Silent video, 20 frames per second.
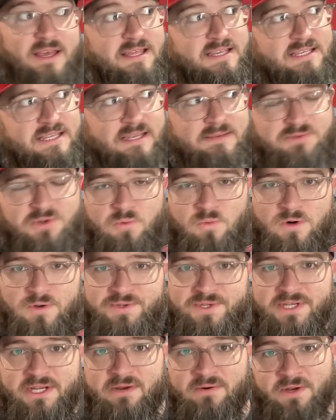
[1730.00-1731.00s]
This team's a
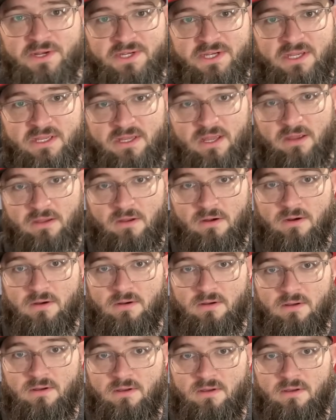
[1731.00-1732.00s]
World Series contender.
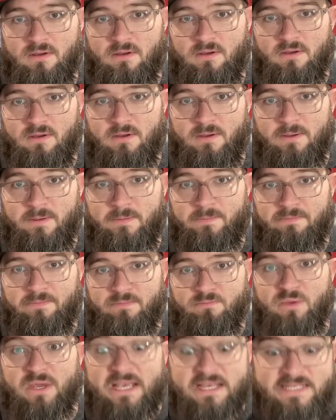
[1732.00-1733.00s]

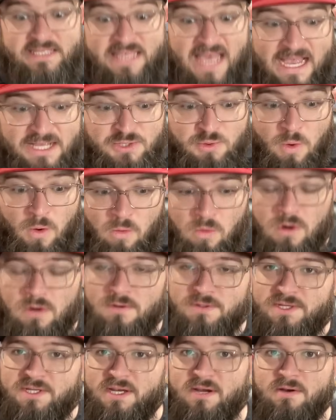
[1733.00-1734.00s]
Because that's what
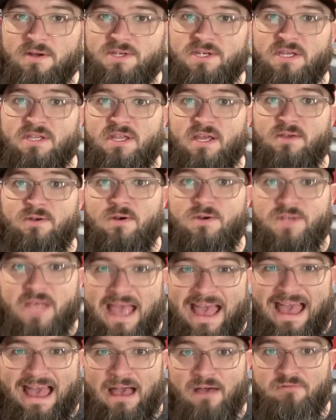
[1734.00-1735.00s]
World Series contenders
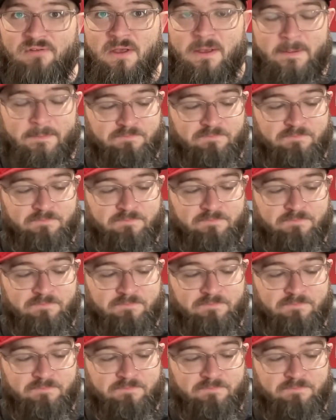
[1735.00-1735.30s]
have.